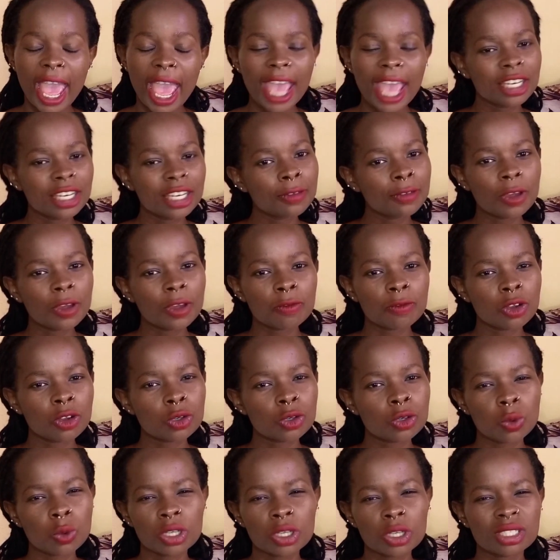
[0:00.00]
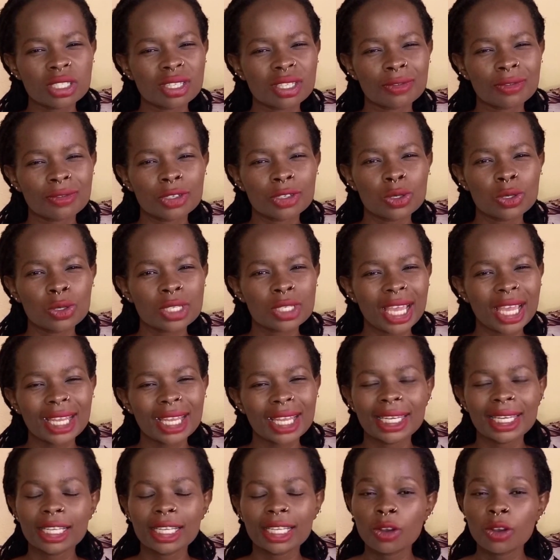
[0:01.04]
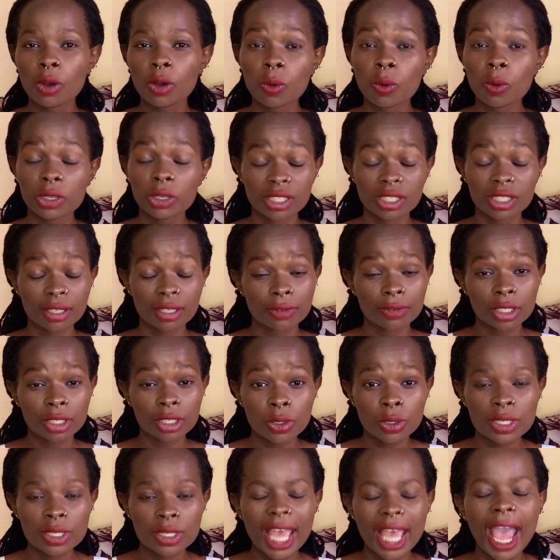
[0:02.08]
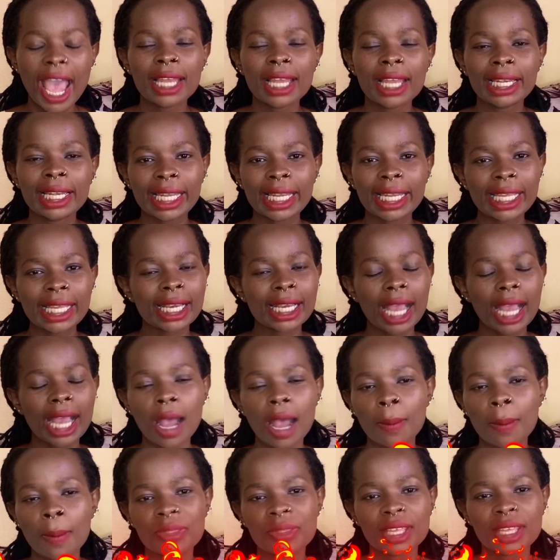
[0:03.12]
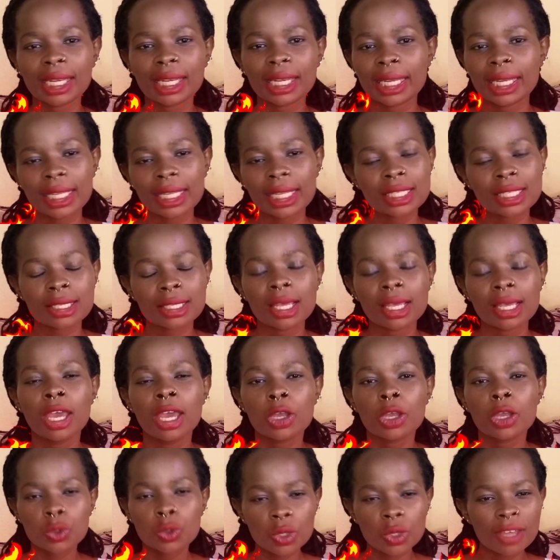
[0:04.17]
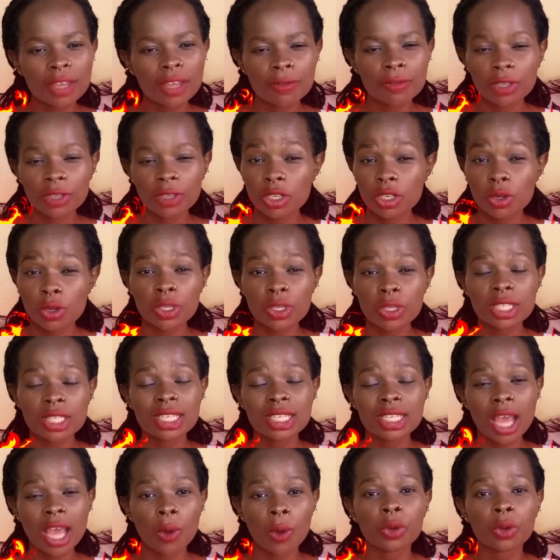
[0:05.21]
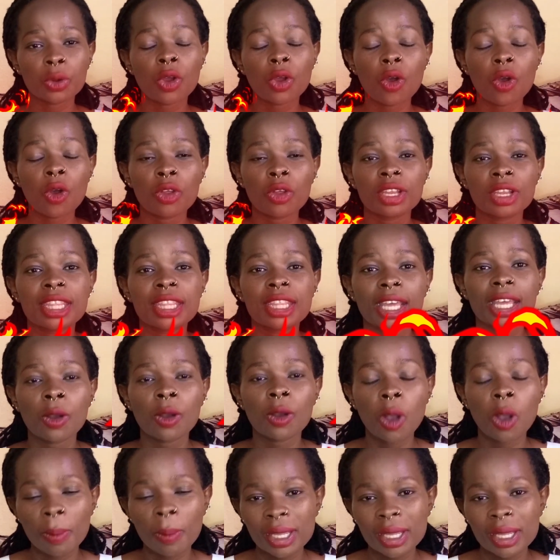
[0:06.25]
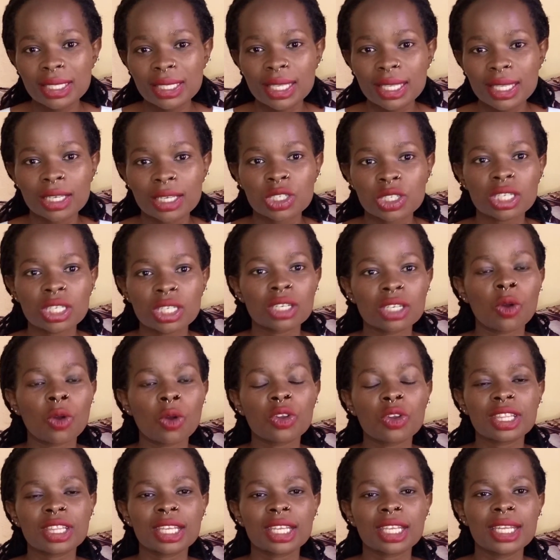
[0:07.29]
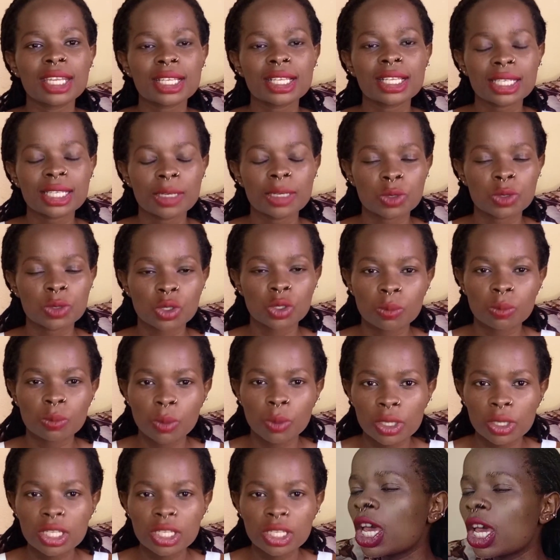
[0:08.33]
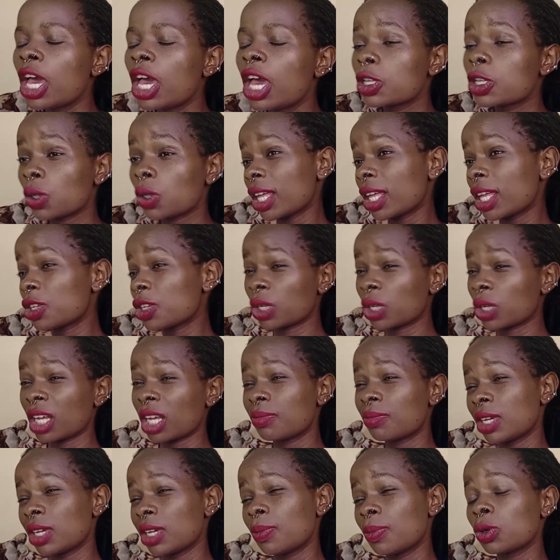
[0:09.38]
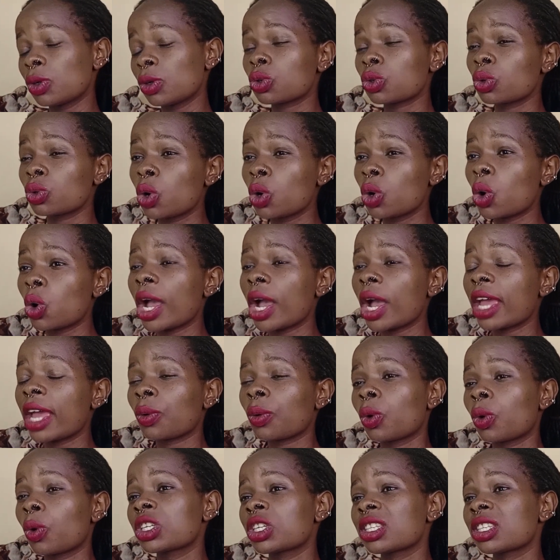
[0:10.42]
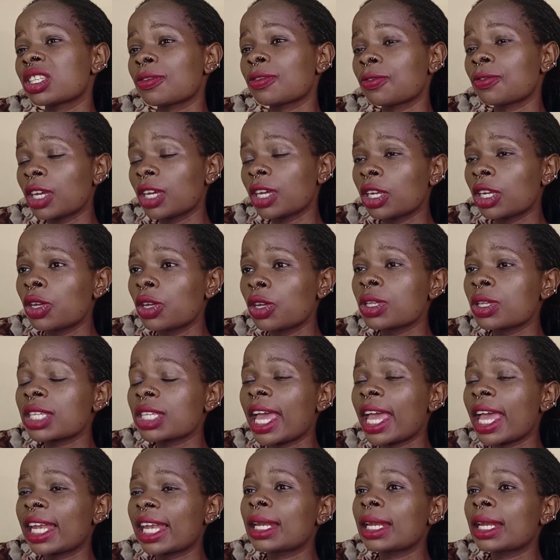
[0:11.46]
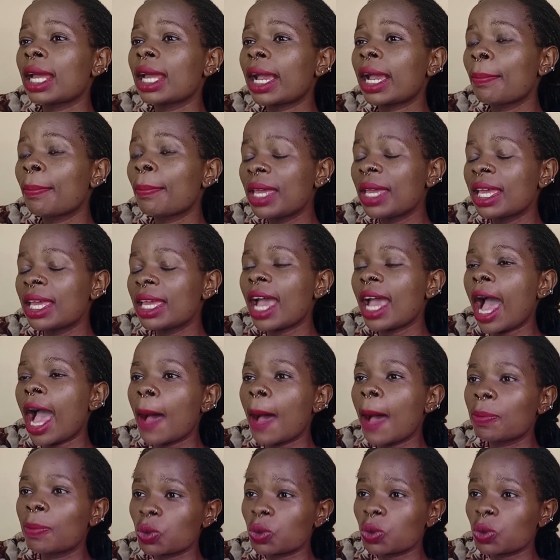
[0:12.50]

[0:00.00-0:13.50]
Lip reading: and if you have not watched the videos, kindly go watch the videos. I link up the links to the videos down on the comment section on the description box, so that you can be able to go and watch the videos and be up to